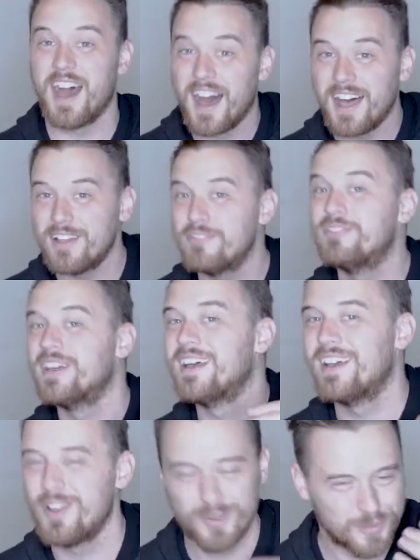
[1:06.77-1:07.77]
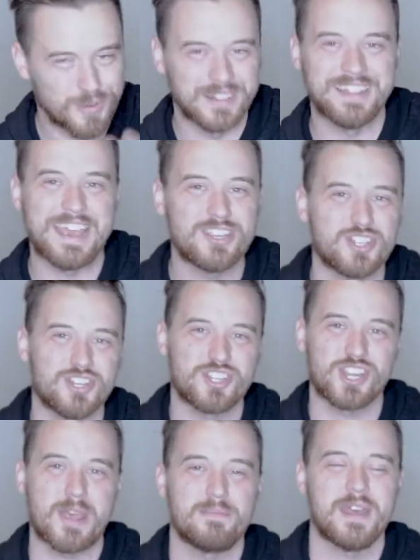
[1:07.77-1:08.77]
of relationship.